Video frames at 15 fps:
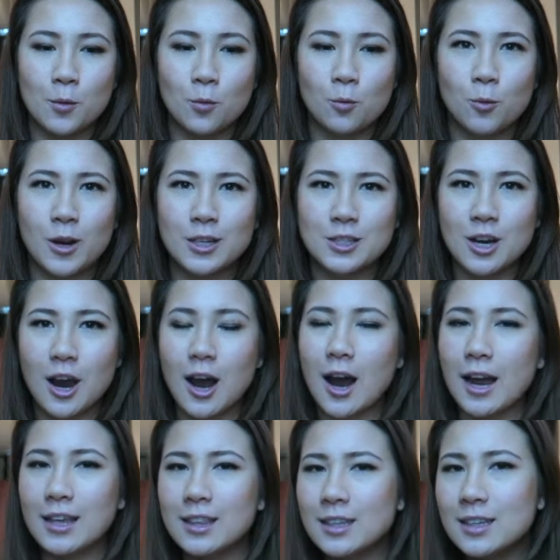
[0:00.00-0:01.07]
Which
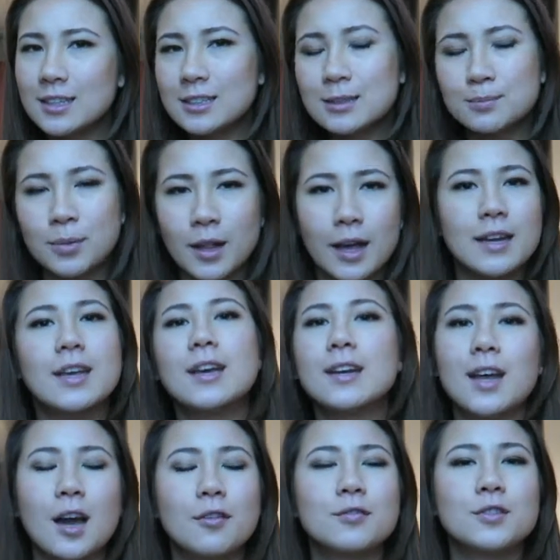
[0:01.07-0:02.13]
I think is plenty
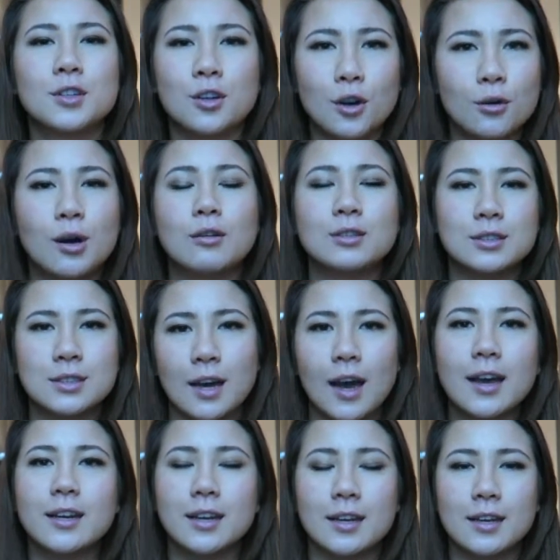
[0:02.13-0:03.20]
enough to go
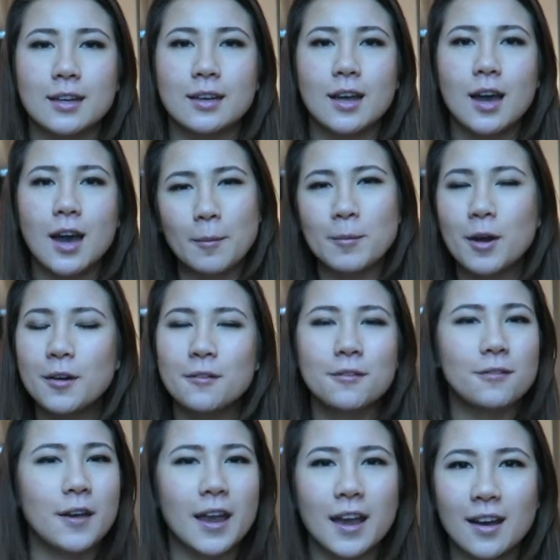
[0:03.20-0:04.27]
outside in. I'm not a
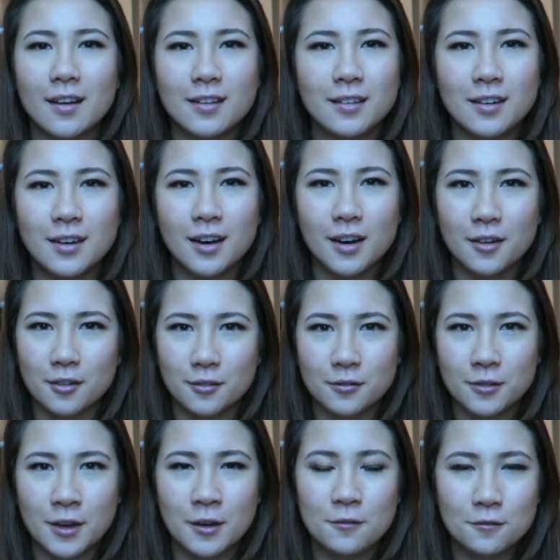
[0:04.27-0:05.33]
fan of
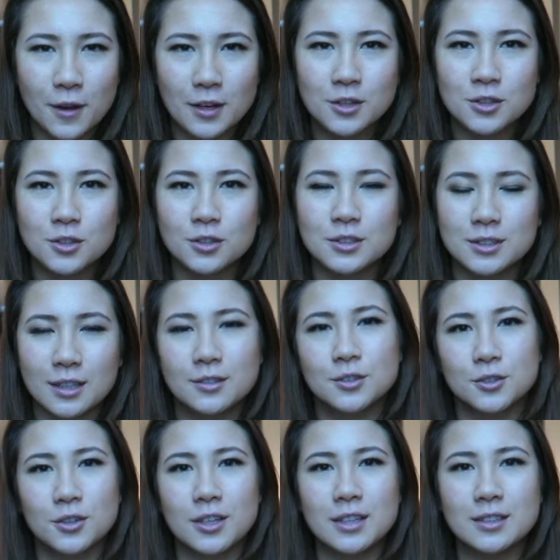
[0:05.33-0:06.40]
conventional
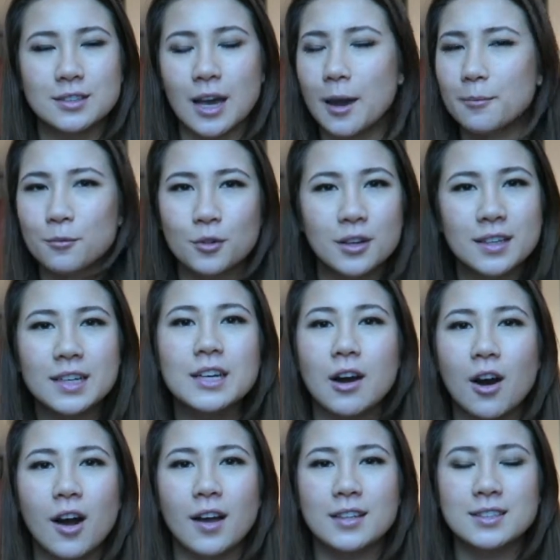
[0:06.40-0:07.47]
sunscreens. I'm really
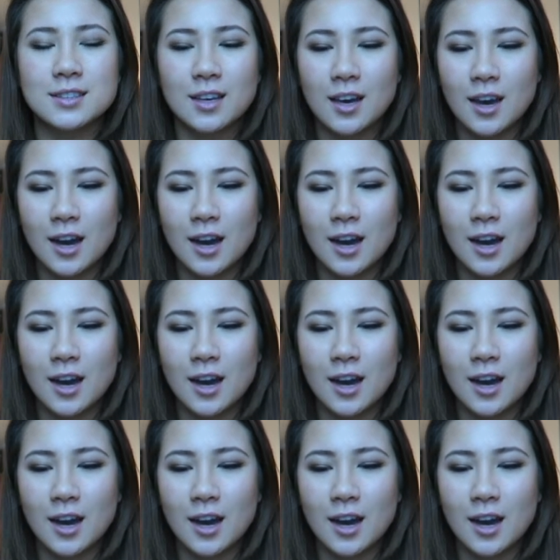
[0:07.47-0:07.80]
not.